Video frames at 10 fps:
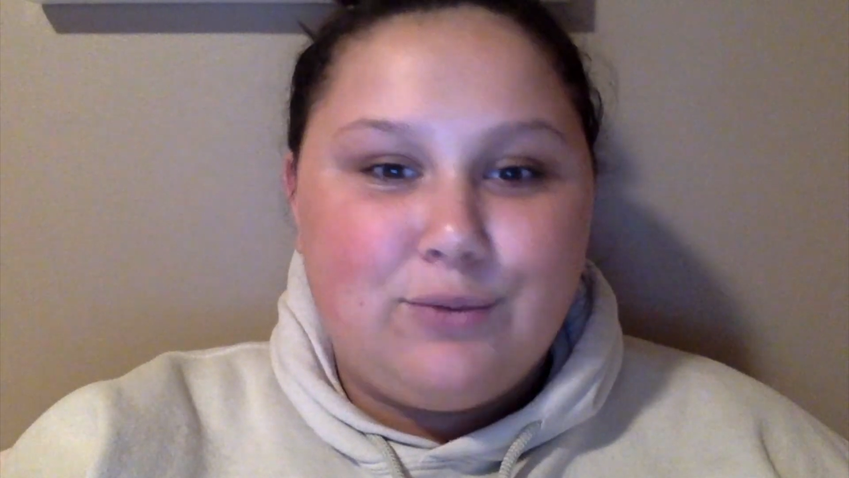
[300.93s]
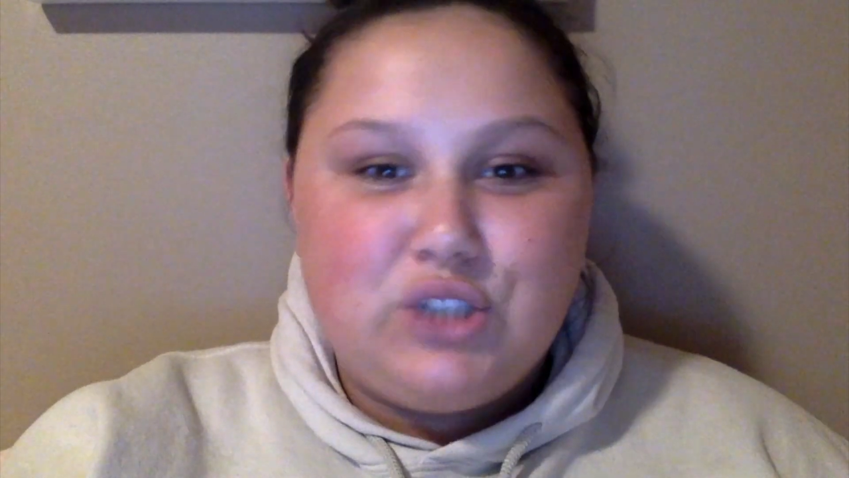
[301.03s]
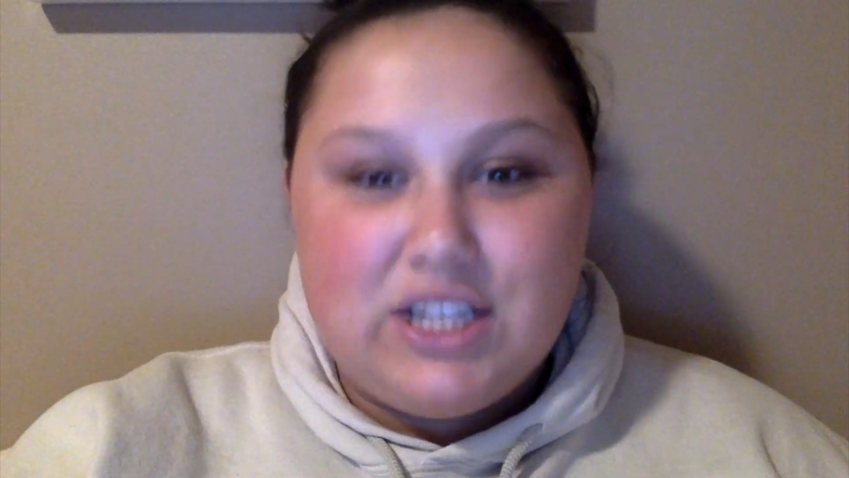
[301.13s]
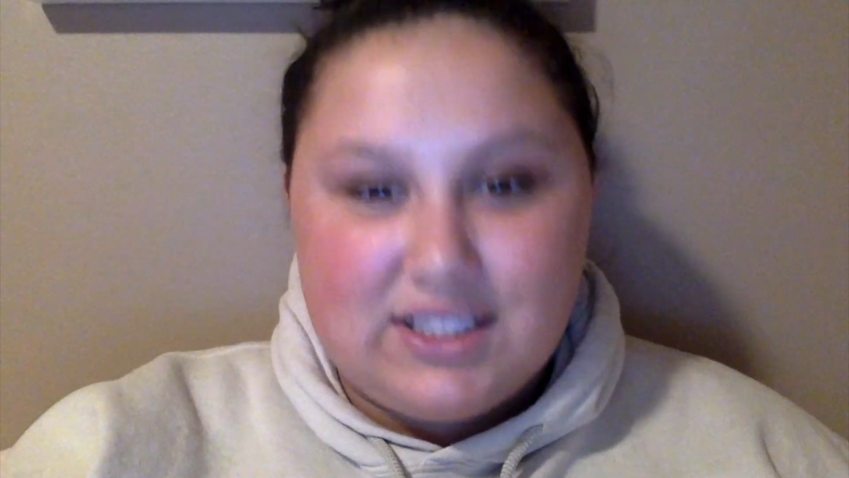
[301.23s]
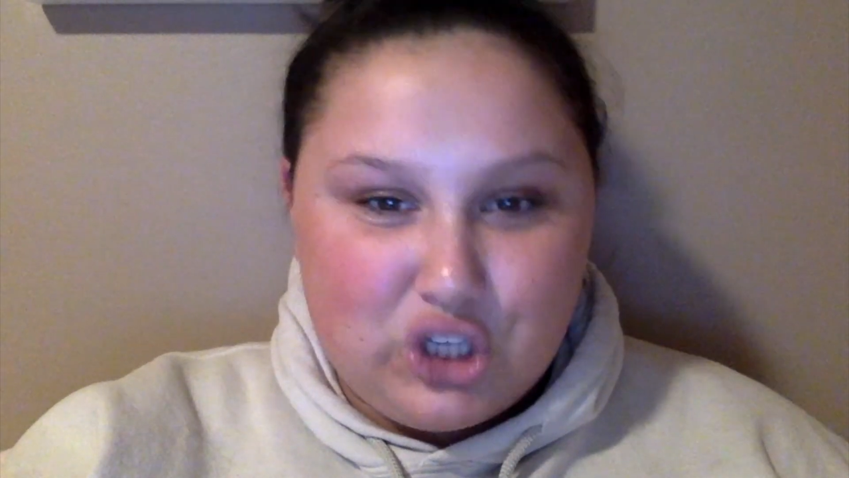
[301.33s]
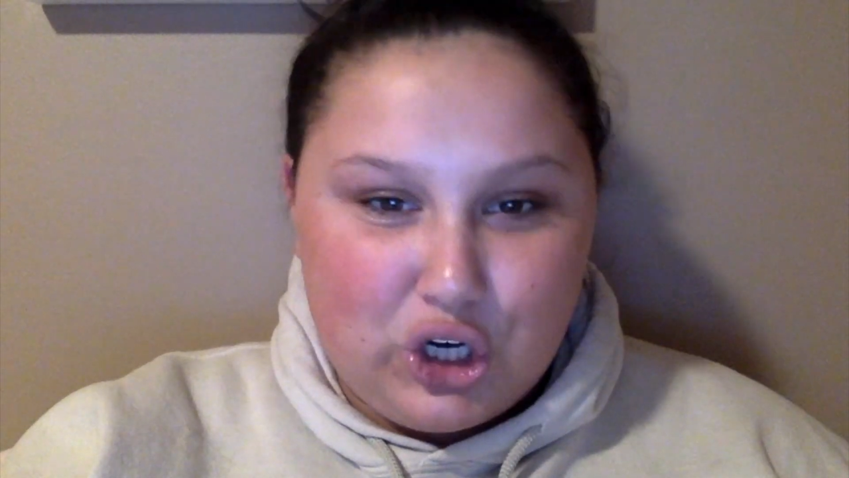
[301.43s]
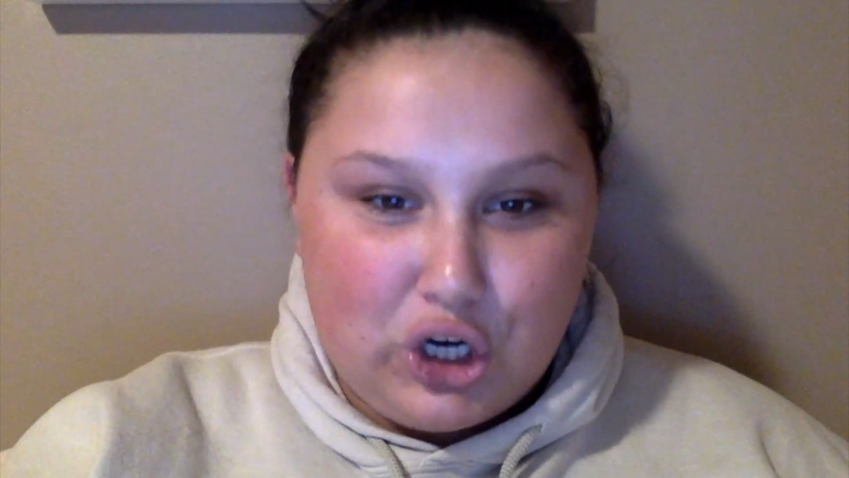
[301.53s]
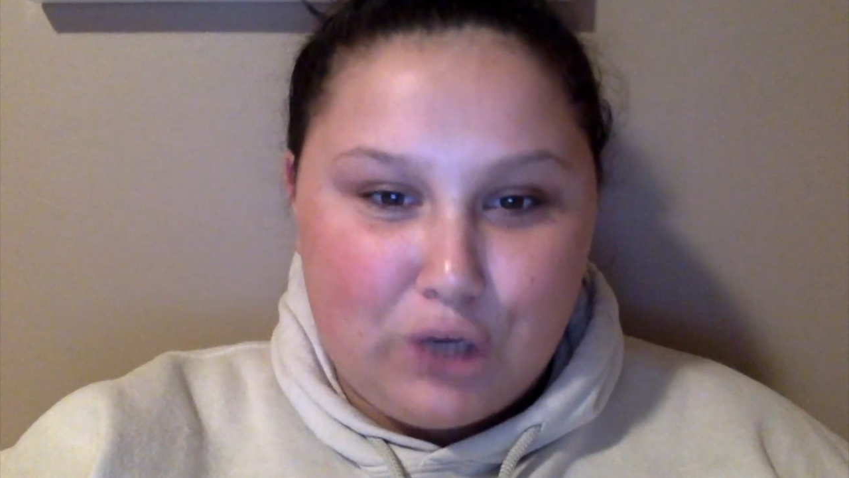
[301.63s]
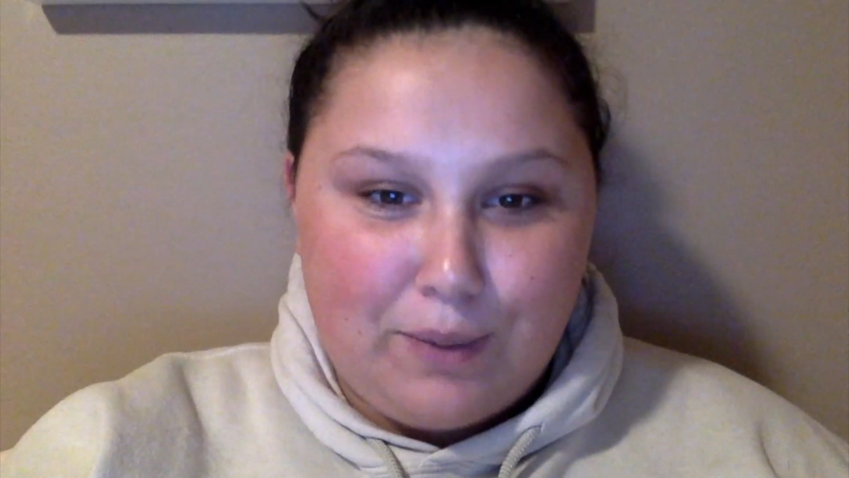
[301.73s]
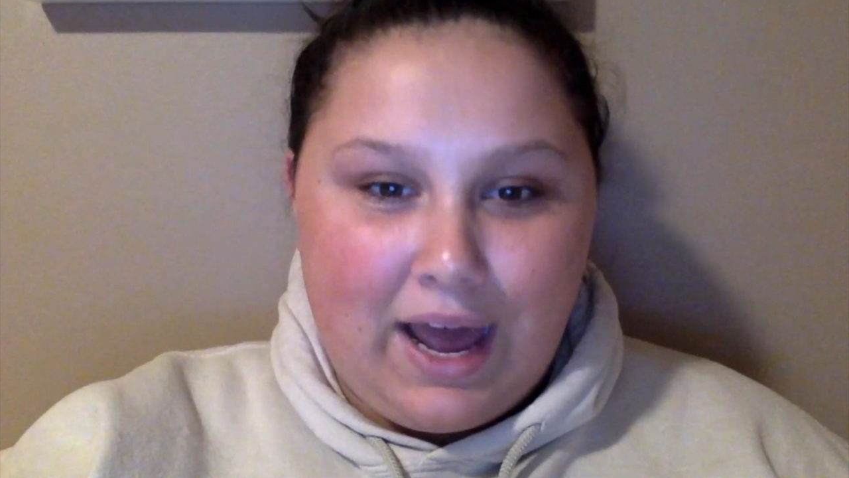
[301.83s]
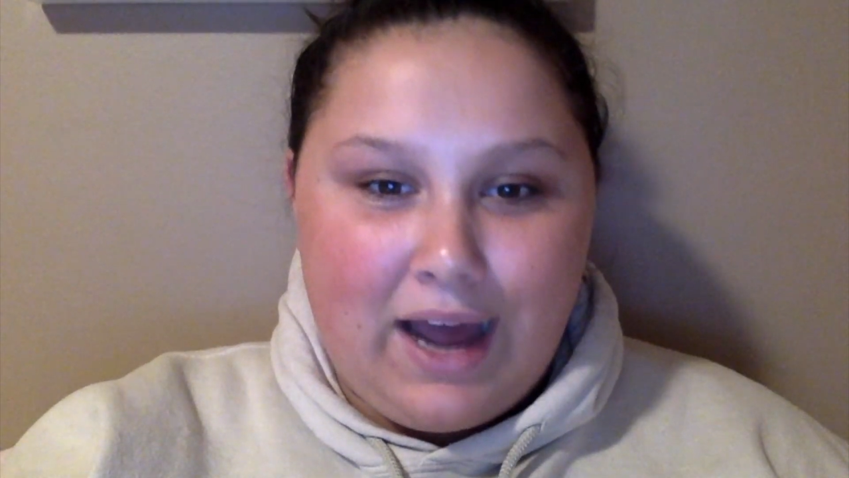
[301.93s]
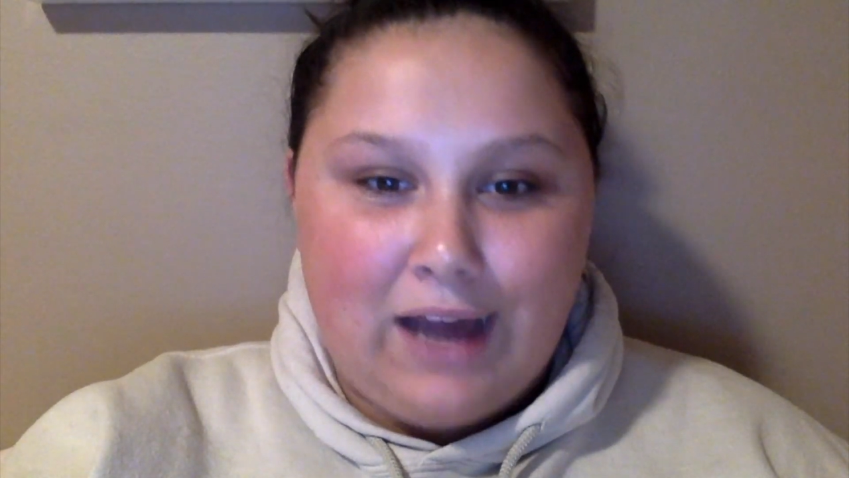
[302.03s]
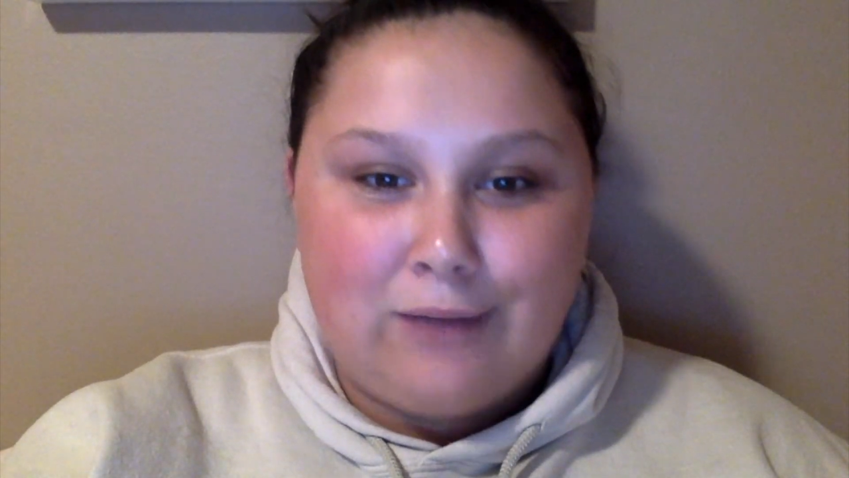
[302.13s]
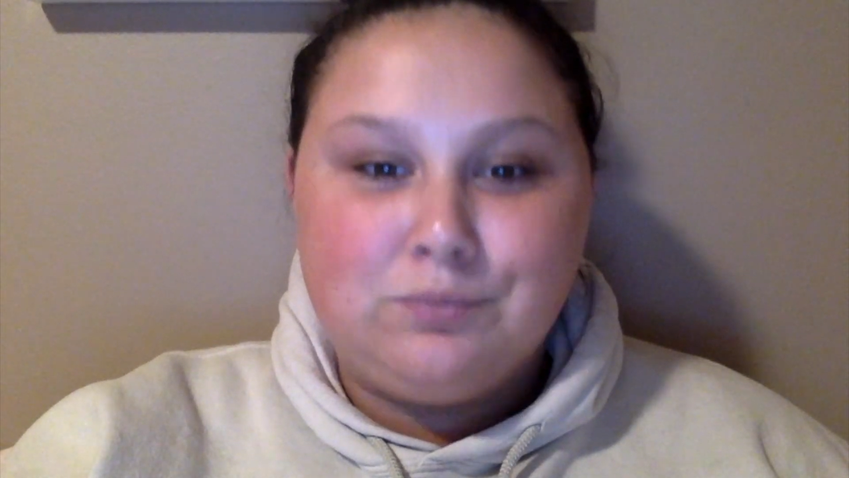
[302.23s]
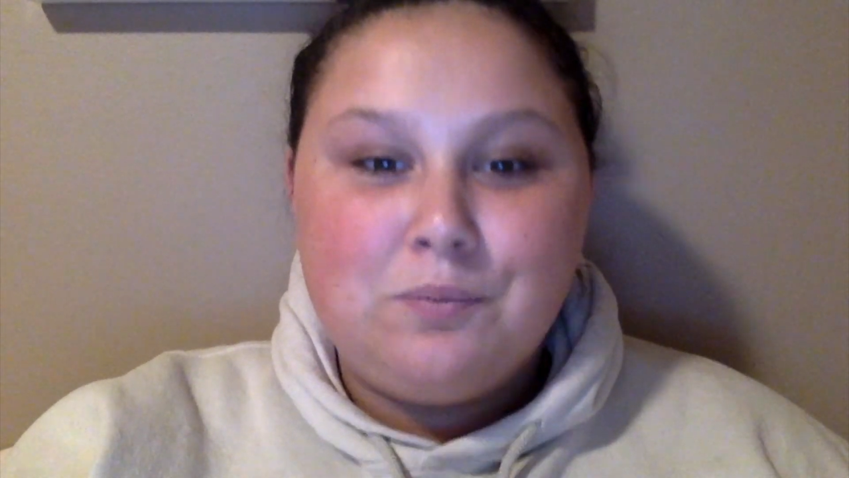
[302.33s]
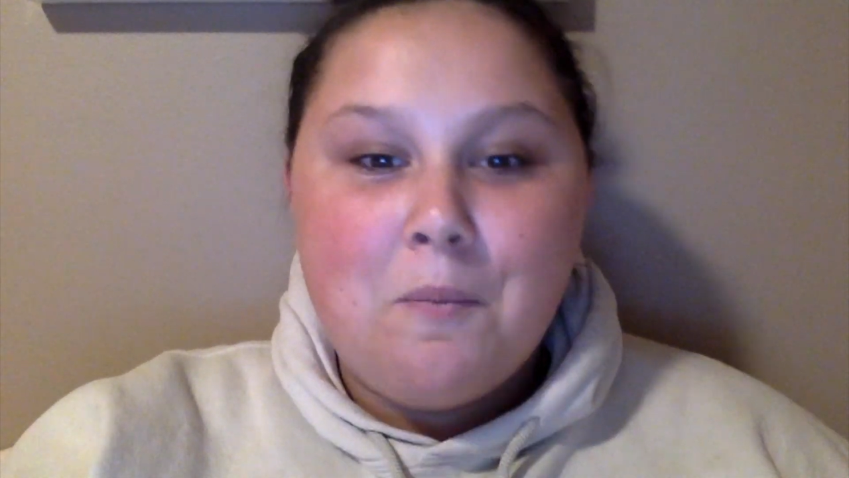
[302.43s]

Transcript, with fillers: she texted her mom.